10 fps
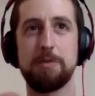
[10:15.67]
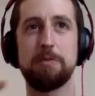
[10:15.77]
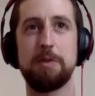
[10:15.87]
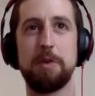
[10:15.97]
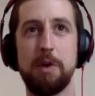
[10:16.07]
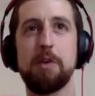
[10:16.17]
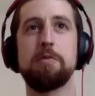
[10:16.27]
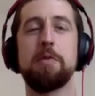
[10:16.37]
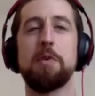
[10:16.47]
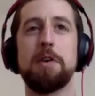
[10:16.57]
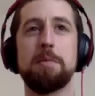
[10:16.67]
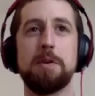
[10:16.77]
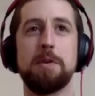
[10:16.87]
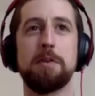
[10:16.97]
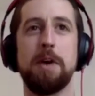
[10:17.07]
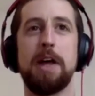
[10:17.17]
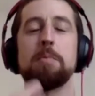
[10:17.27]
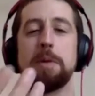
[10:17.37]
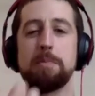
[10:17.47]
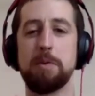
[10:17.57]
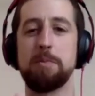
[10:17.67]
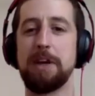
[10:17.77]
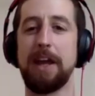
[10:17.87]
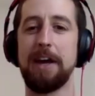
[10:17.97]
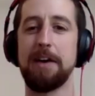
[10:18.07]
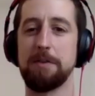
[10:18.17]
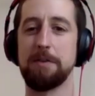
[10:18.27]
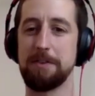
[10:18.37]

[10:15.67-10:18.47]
look for, but also help people bring out.